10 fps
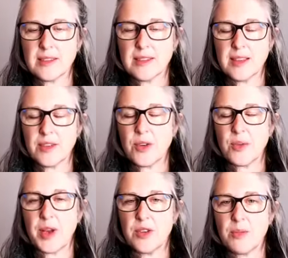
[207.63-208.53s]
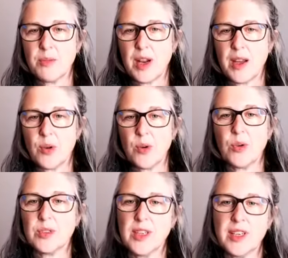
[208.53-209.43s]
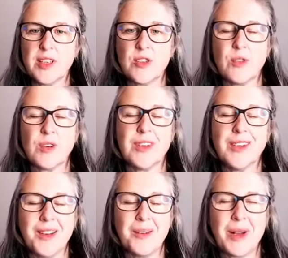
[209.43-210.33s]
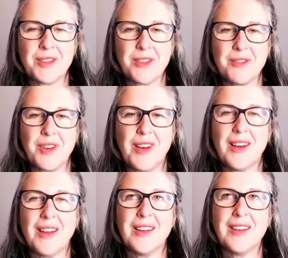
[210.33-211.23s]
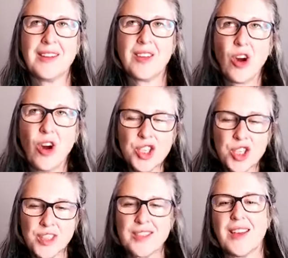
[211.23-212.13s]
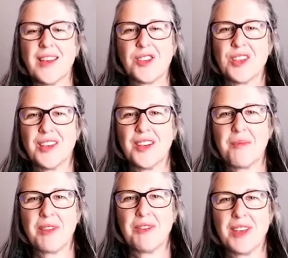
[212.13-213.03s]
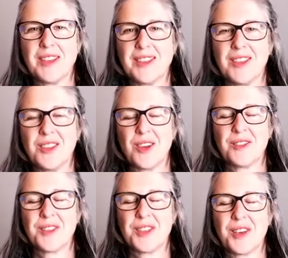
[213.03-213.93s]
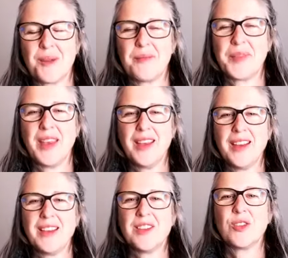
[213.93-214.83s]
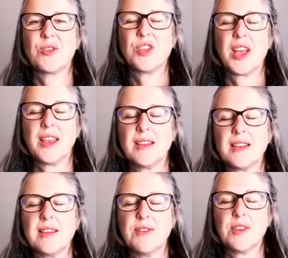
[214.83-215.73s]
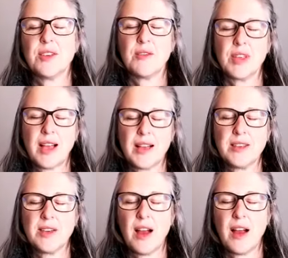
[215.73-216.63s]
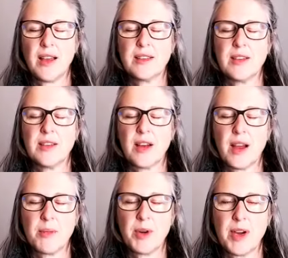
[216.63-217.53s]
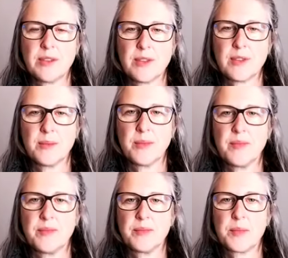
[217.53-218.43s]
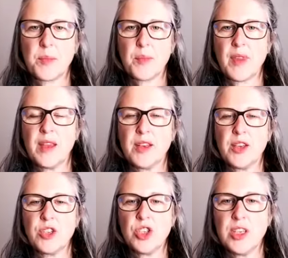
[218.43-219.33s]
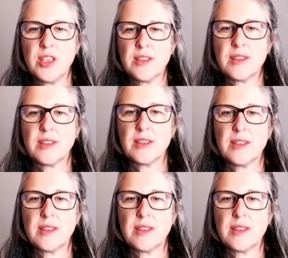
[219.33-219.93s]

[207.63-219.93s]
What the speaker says: I don't know about you, but I hold an inordinate amount of unconscious tension in my face a lot of the time. So check in and see if you can relax your eyes and your eyebrows and your cheeks